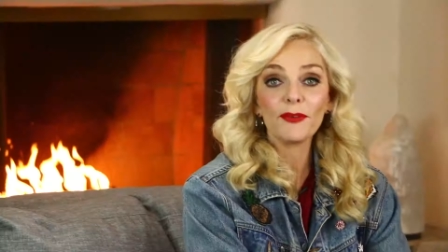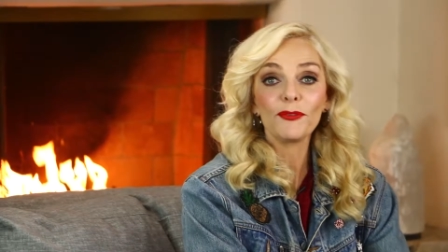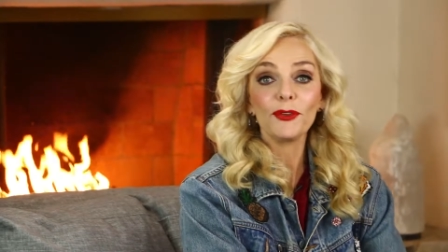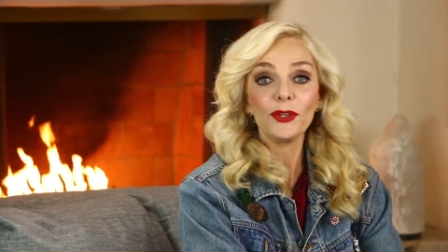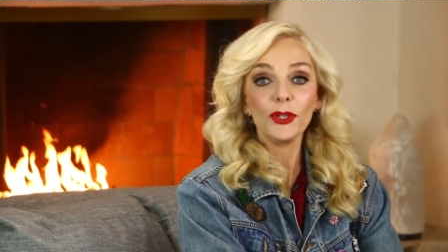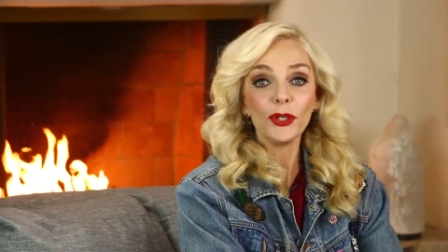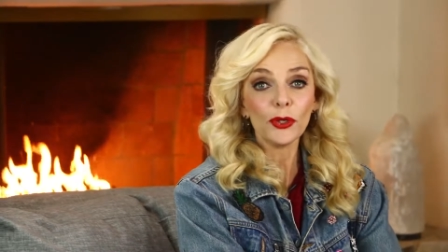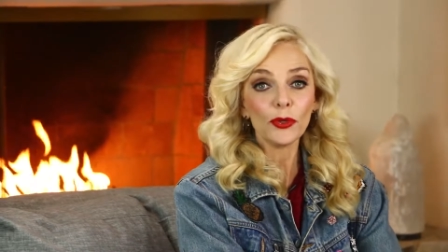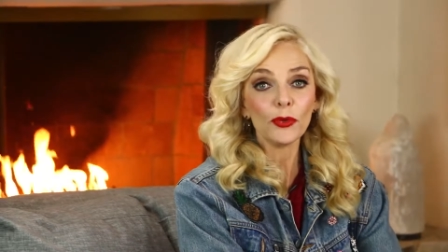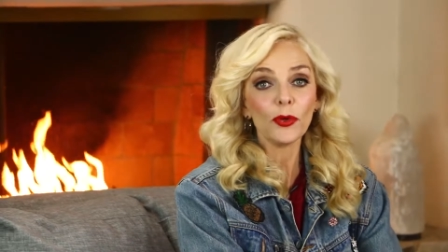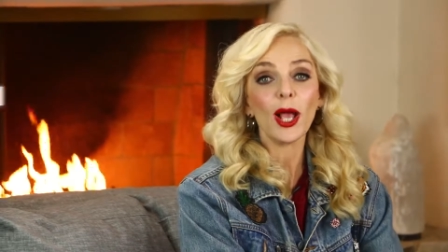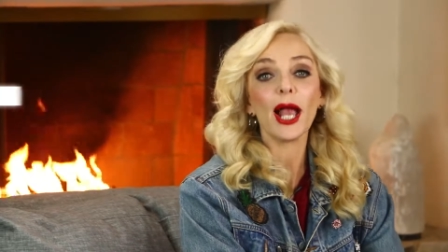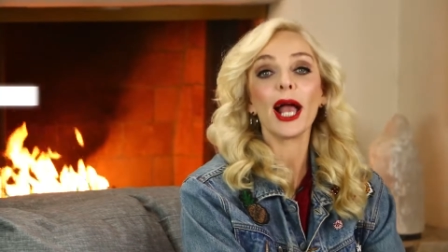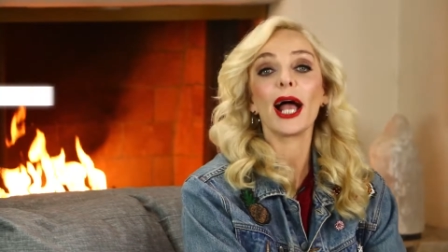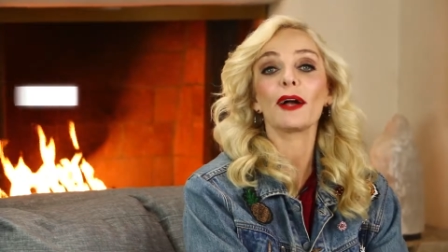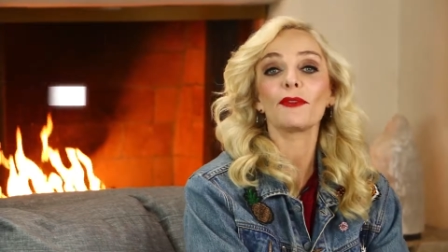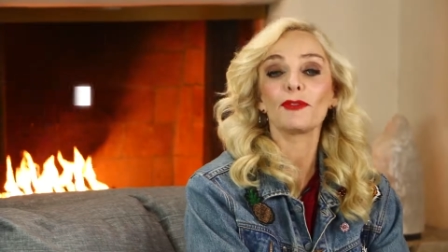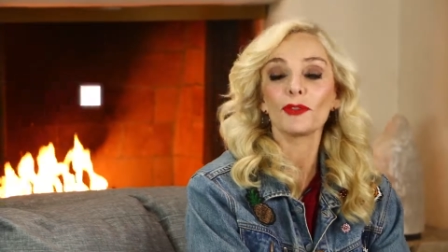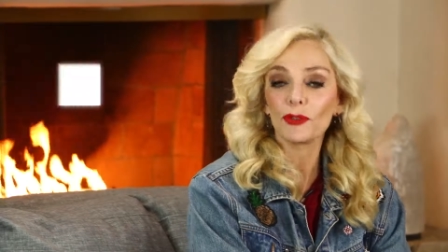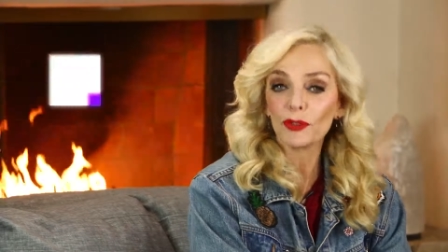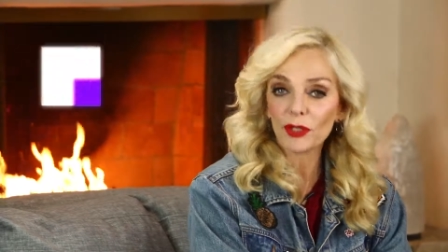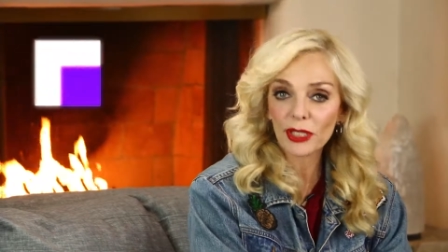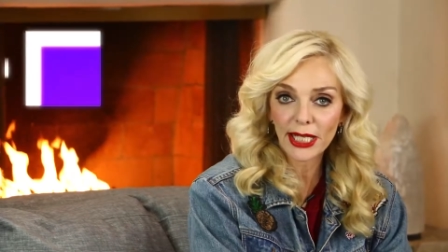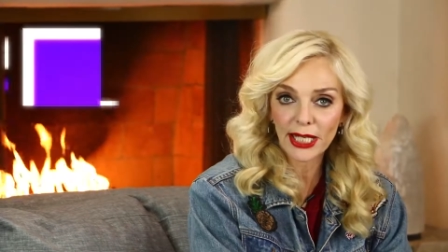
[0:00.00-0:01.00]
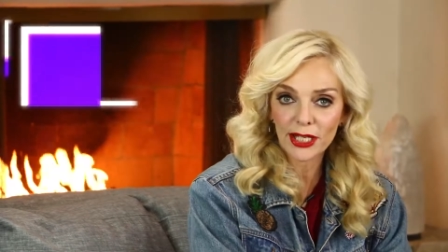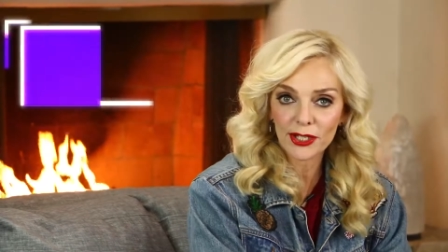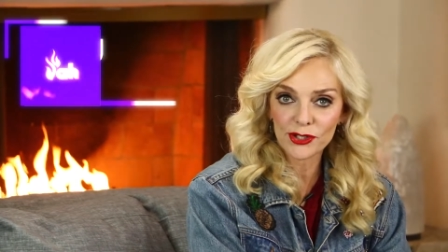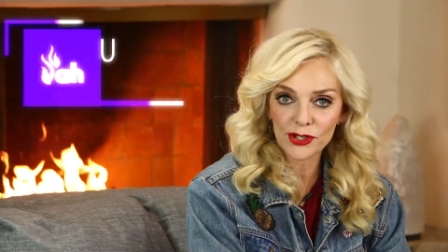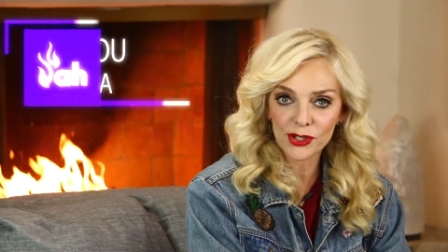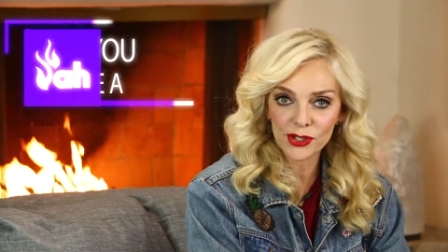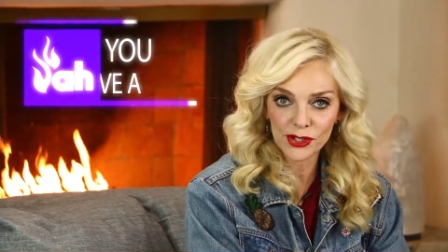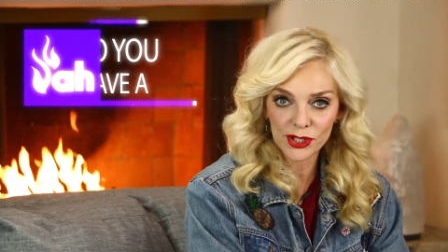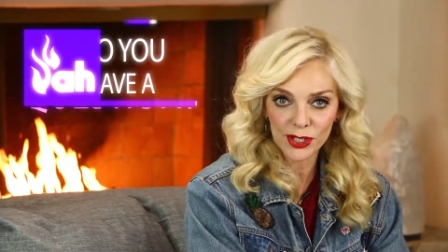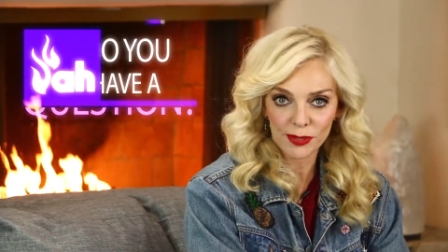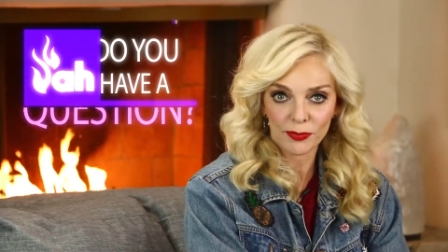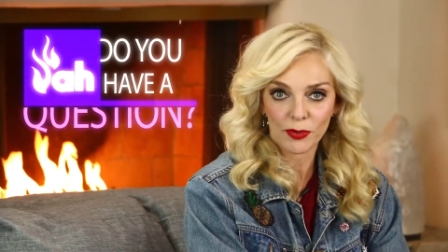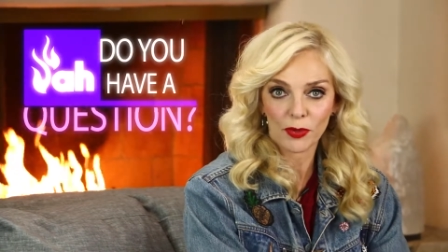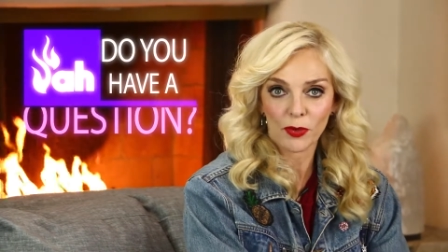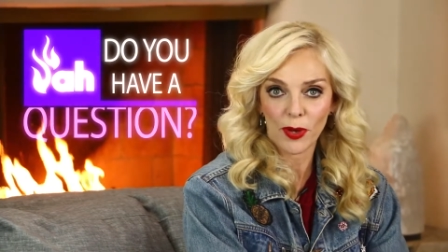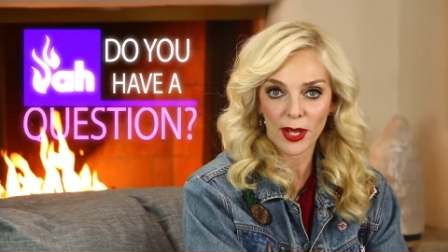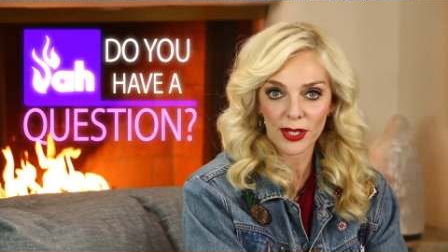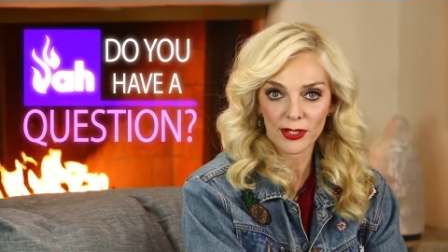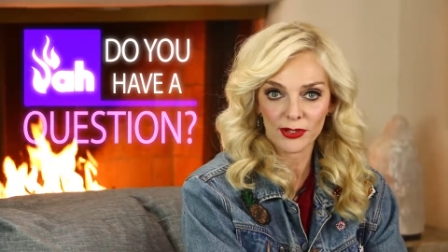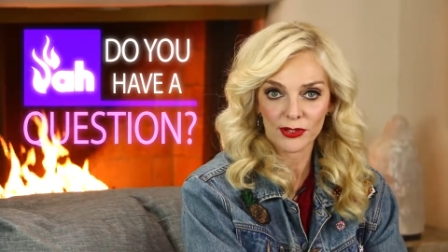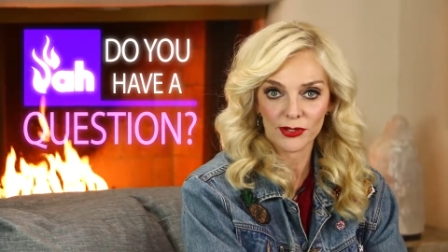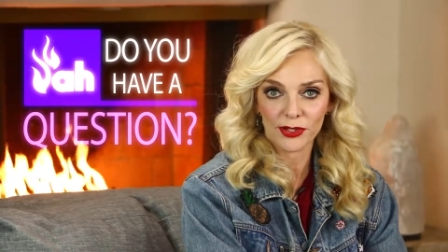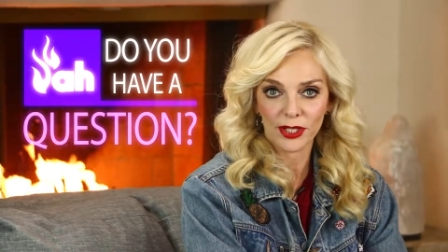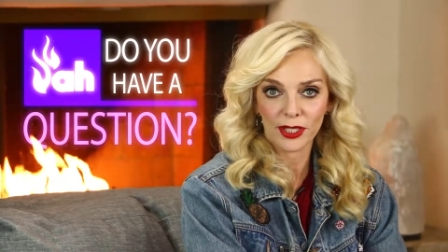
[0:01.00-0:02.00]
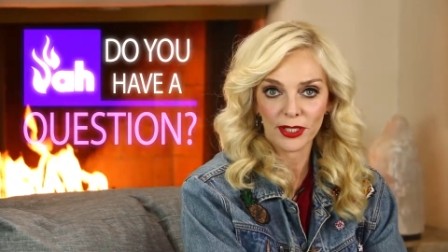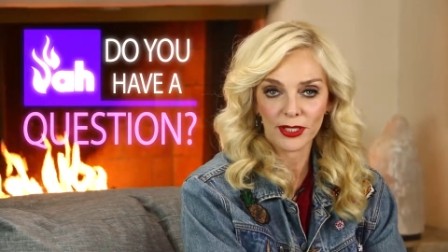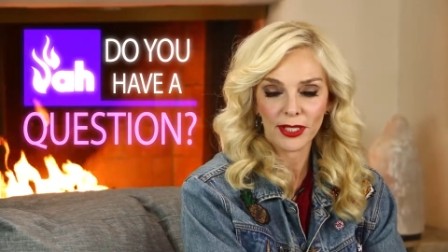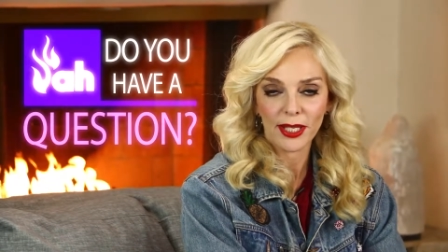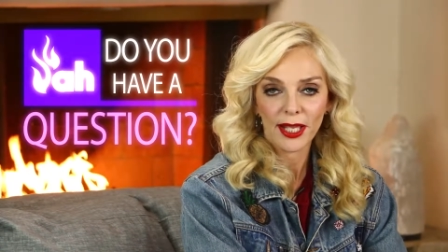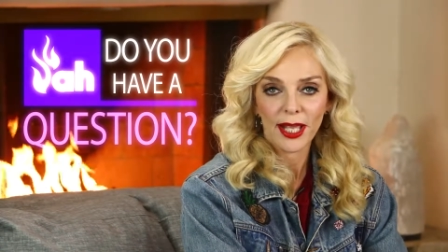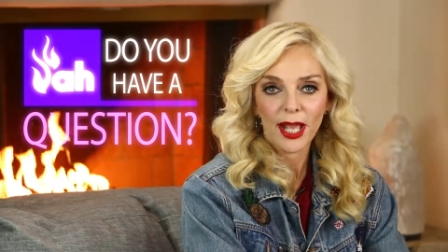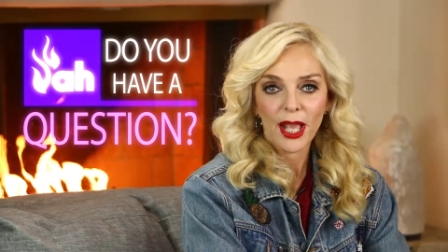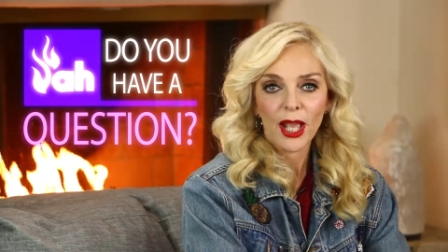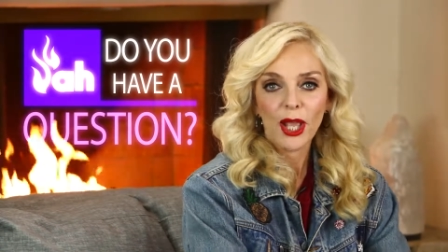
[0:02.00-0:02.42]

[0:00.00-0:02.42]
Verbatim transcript: If you have a relationship question,